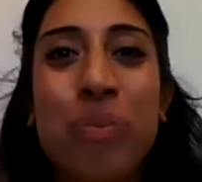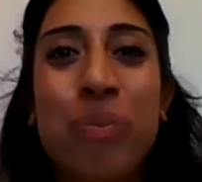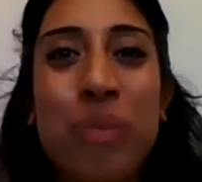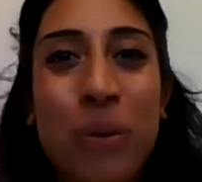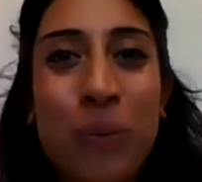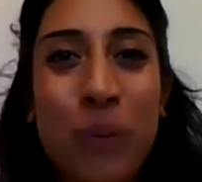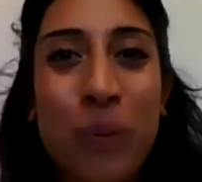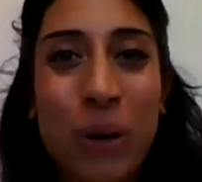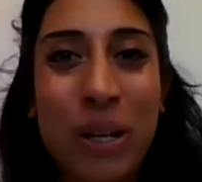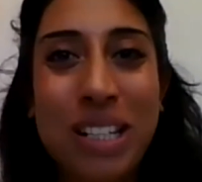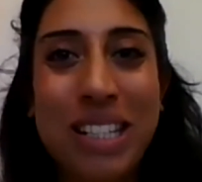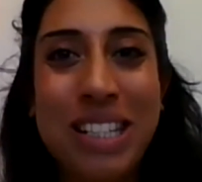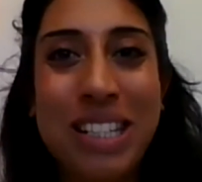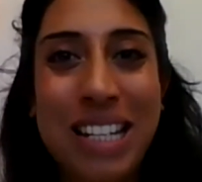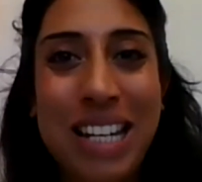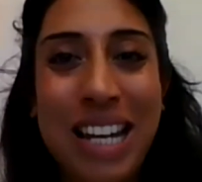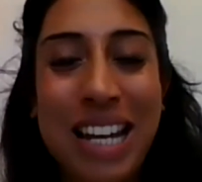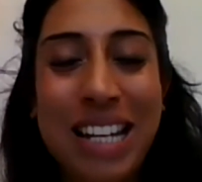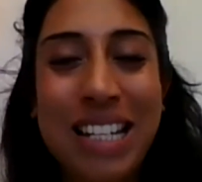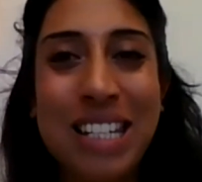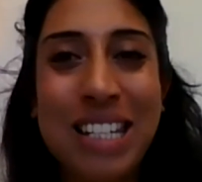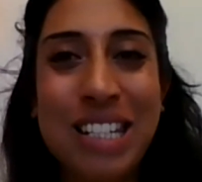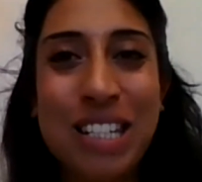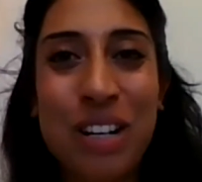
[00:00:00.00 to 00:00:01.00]
Once the
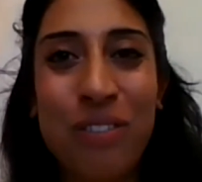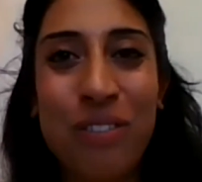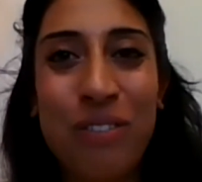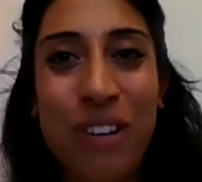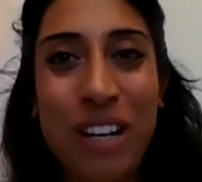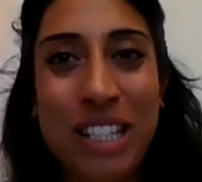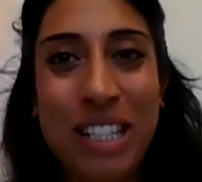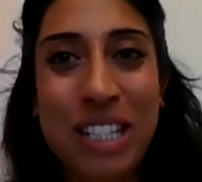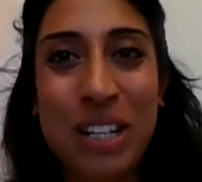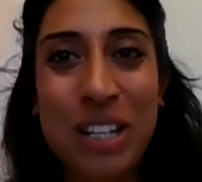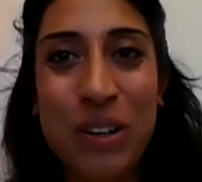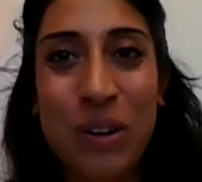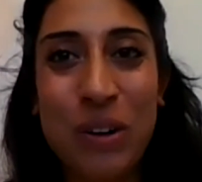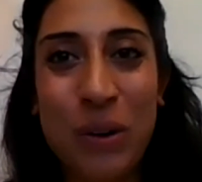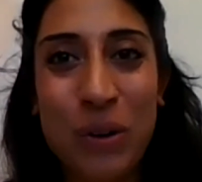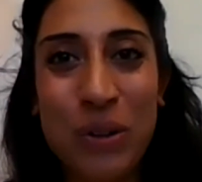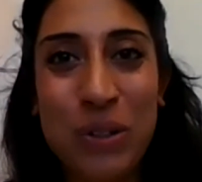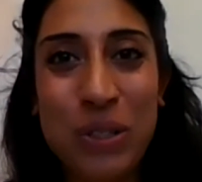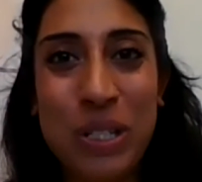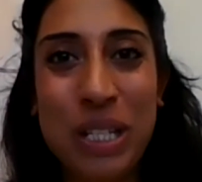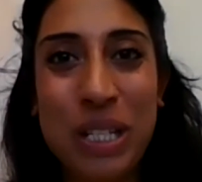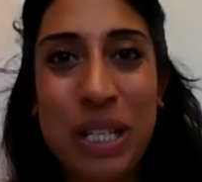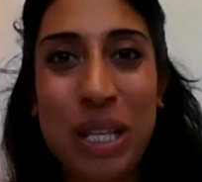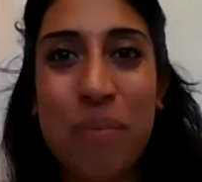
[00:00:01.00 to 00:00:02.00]
letters are written
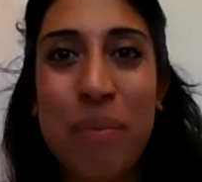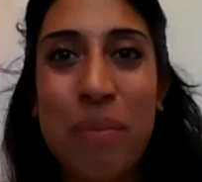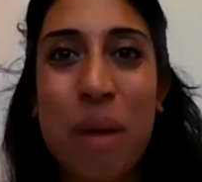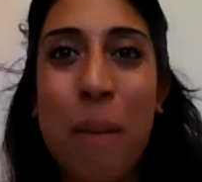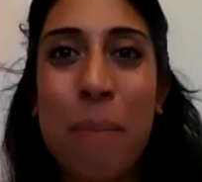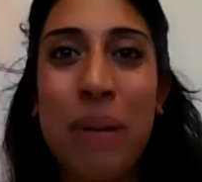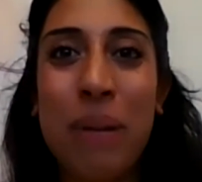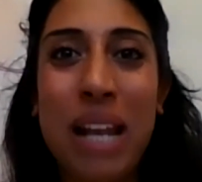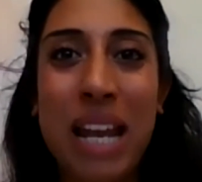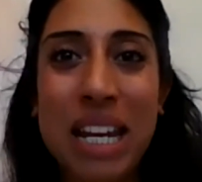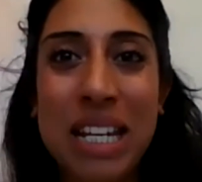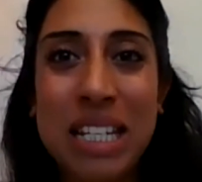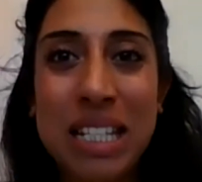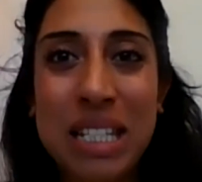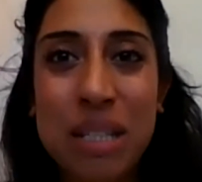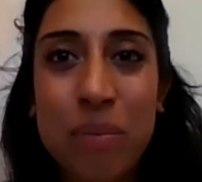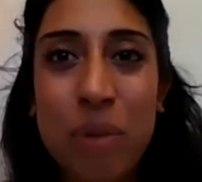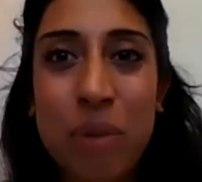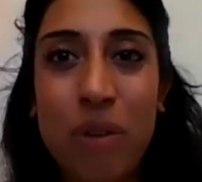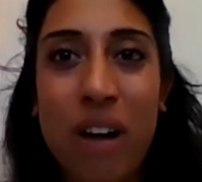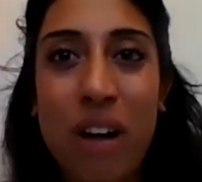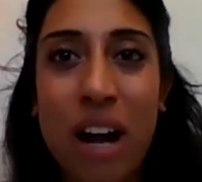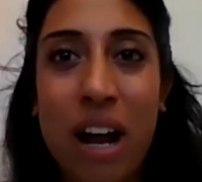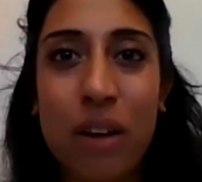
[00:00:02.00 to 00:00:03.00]
onto them, place them
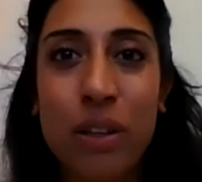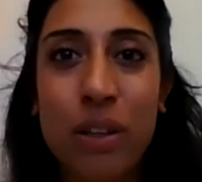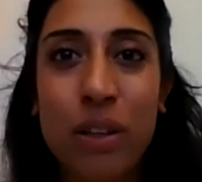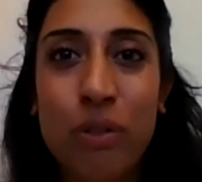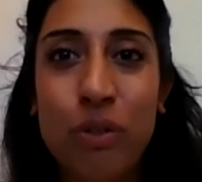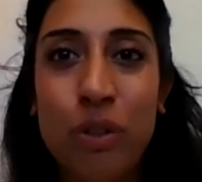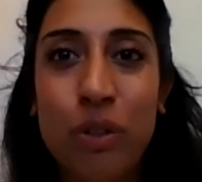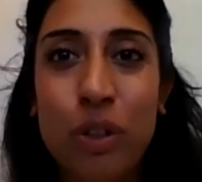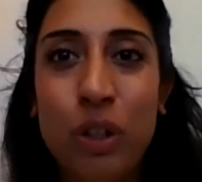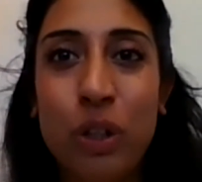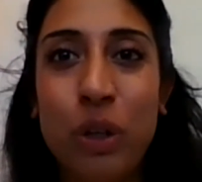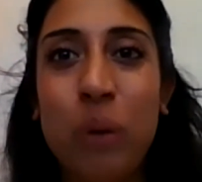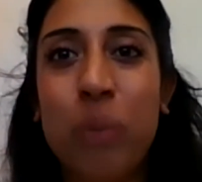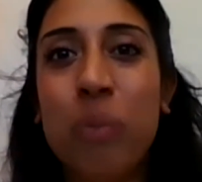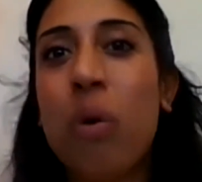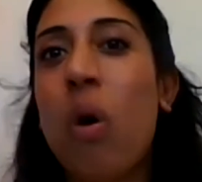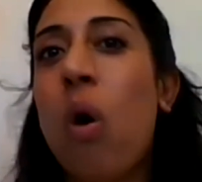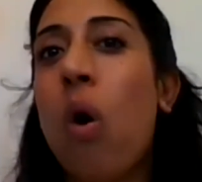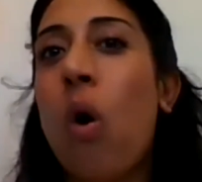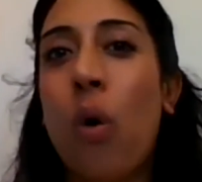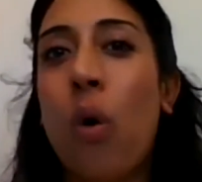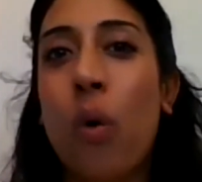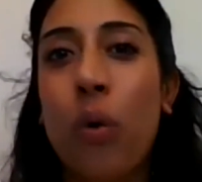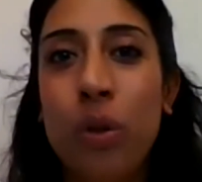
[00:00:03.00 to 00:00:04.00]
around the room
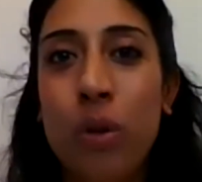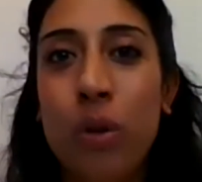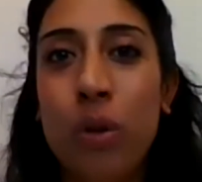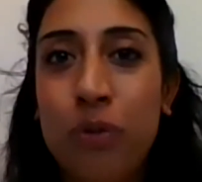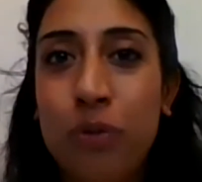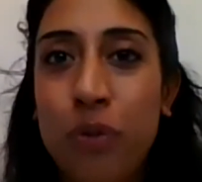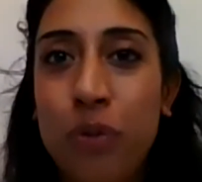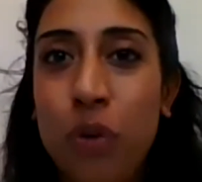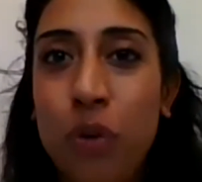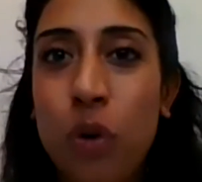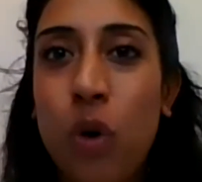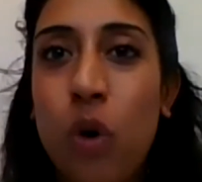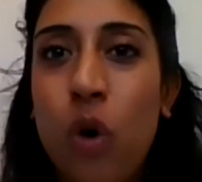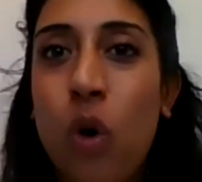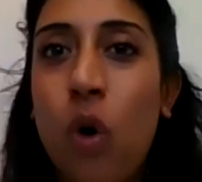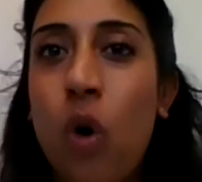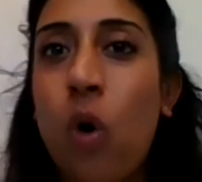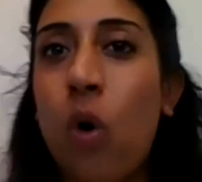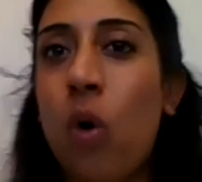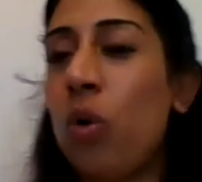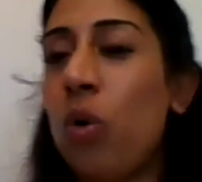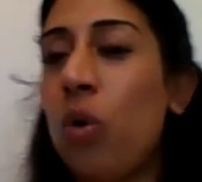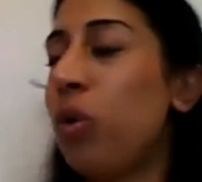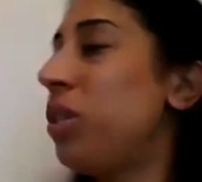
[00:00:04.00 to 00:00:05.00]
or on the floor
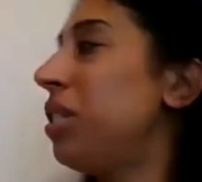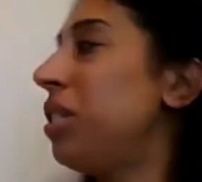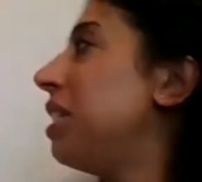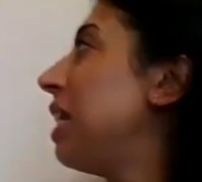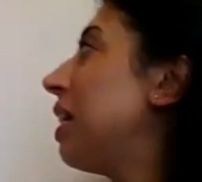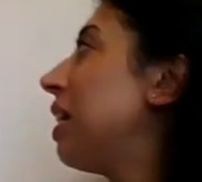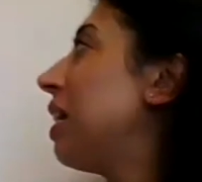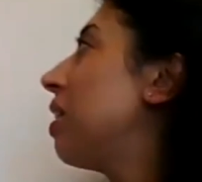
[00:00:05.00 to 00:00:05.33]
or stick